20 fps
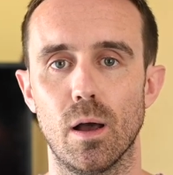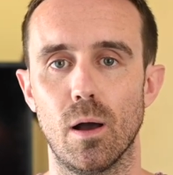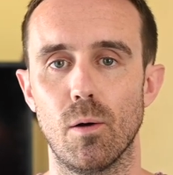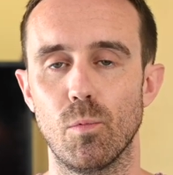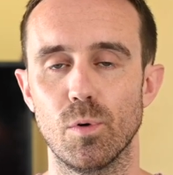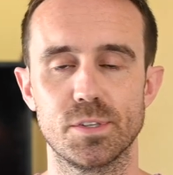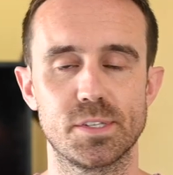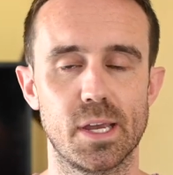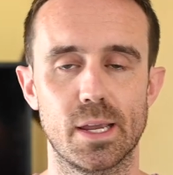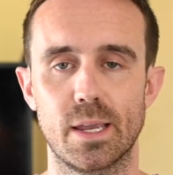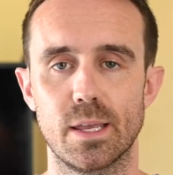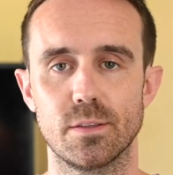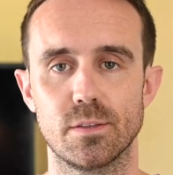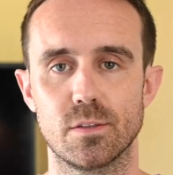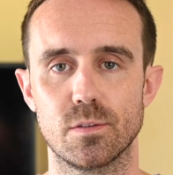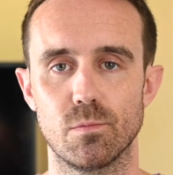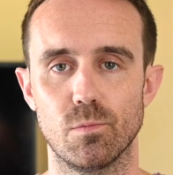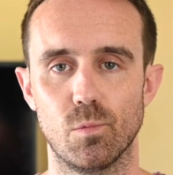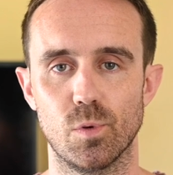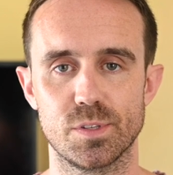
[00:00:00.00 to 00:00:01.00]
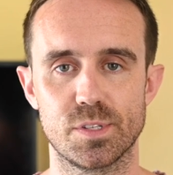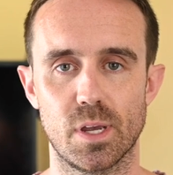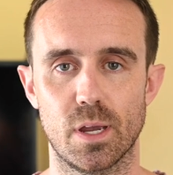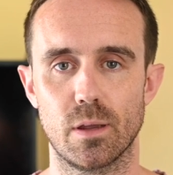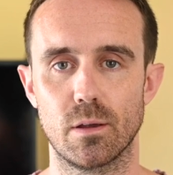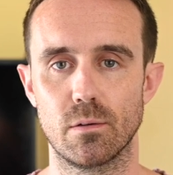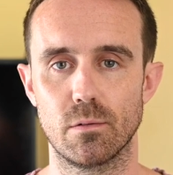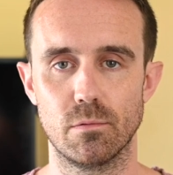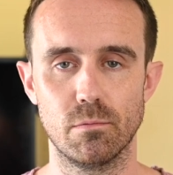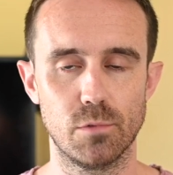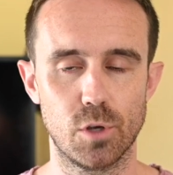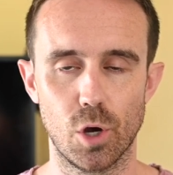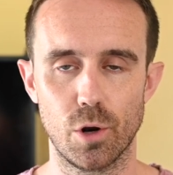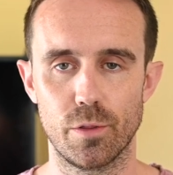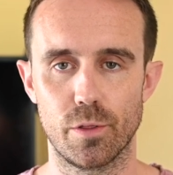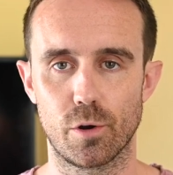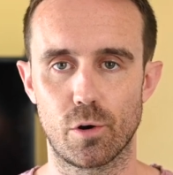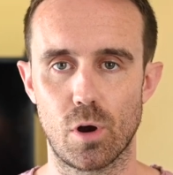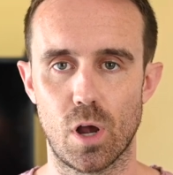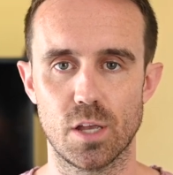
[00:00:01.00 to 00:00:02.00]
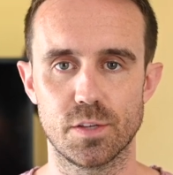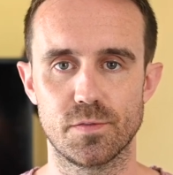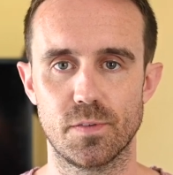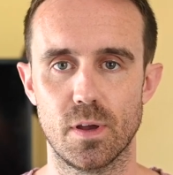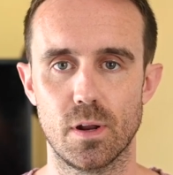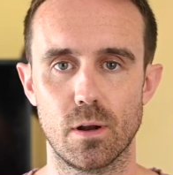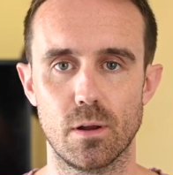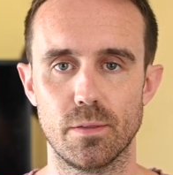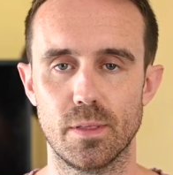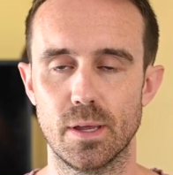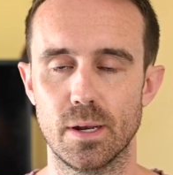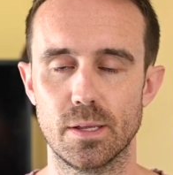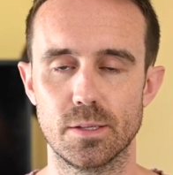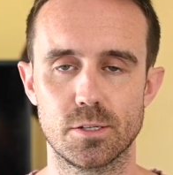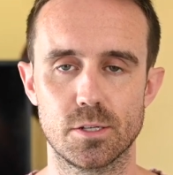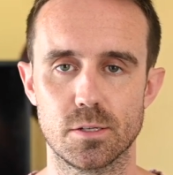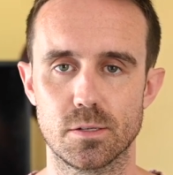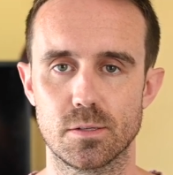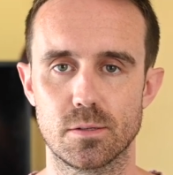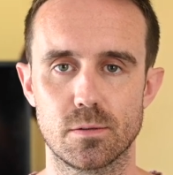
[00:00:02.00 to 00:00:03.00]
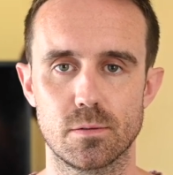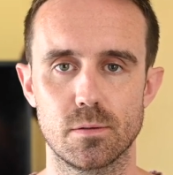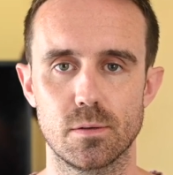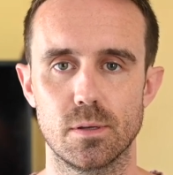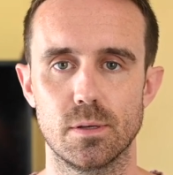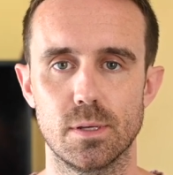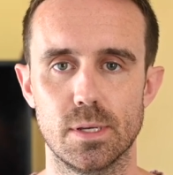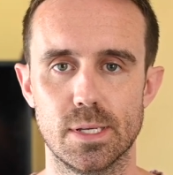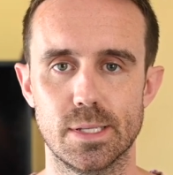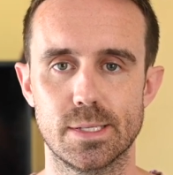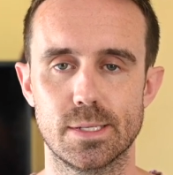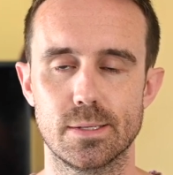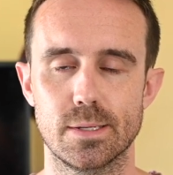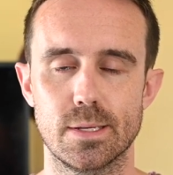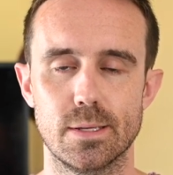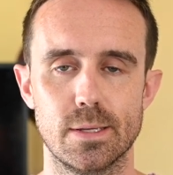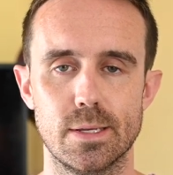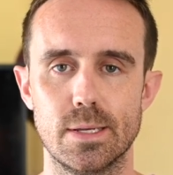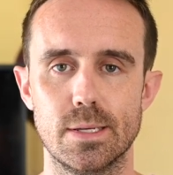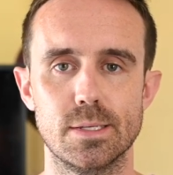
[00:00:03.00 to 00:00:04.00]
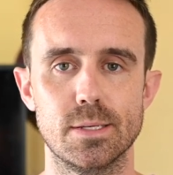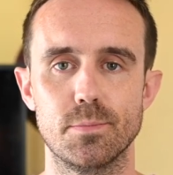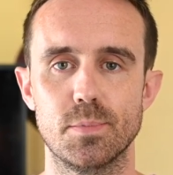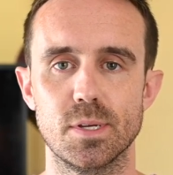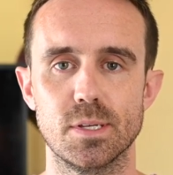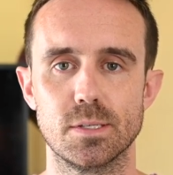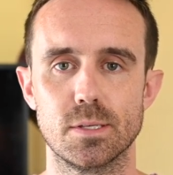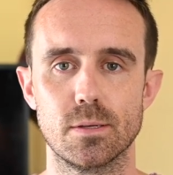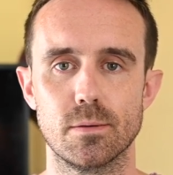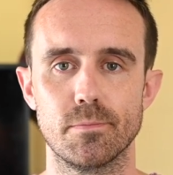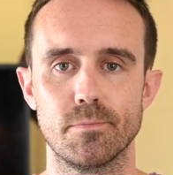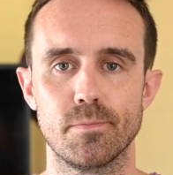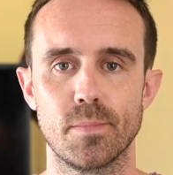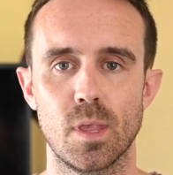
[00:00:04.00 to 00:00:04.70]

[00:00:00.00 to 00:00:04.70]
Once I go to the crossfader, then it's easy peasy.